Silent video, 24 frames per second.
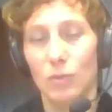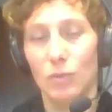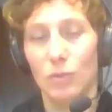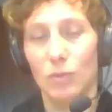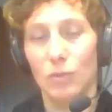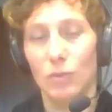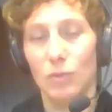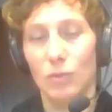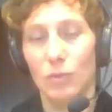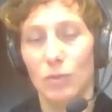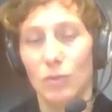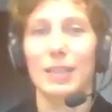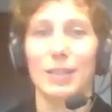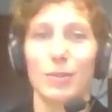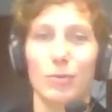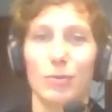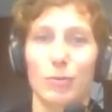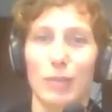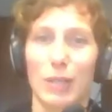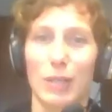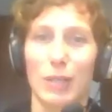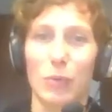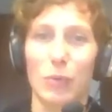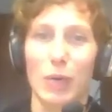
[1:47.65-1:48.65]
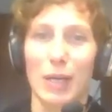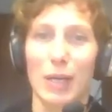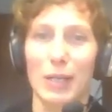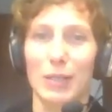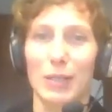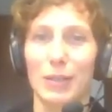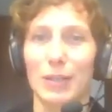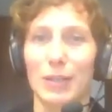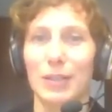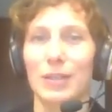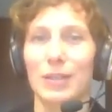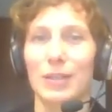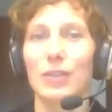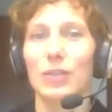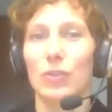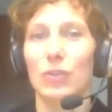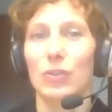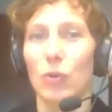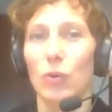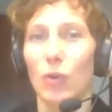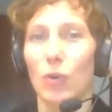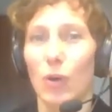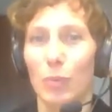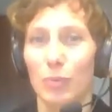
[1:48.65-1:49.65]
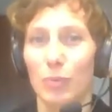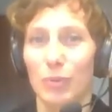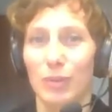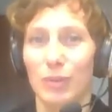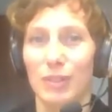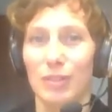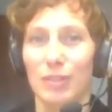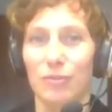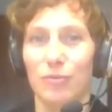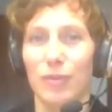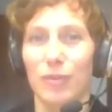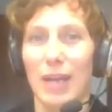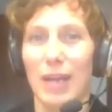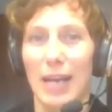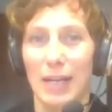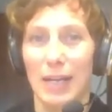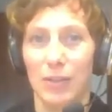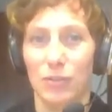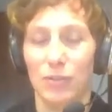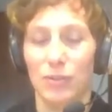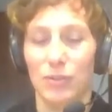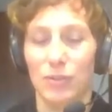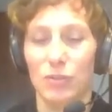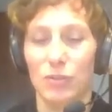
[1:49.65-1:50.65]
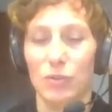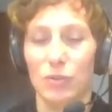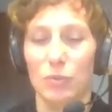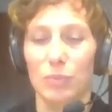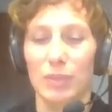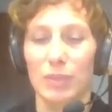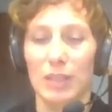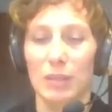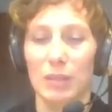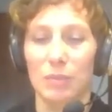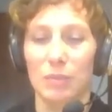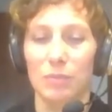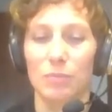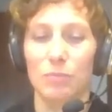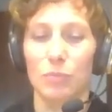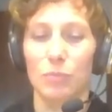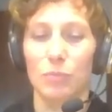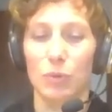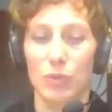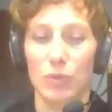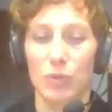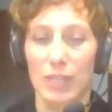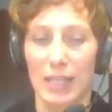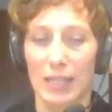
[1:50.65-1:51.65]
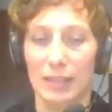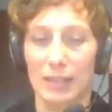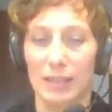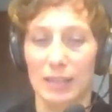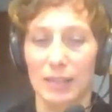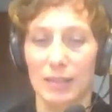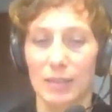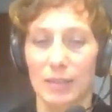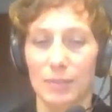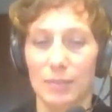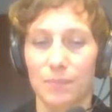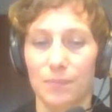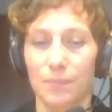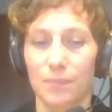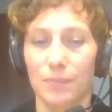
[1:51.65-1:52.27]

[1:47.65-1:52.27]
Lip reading: only require cooperative action to be protected.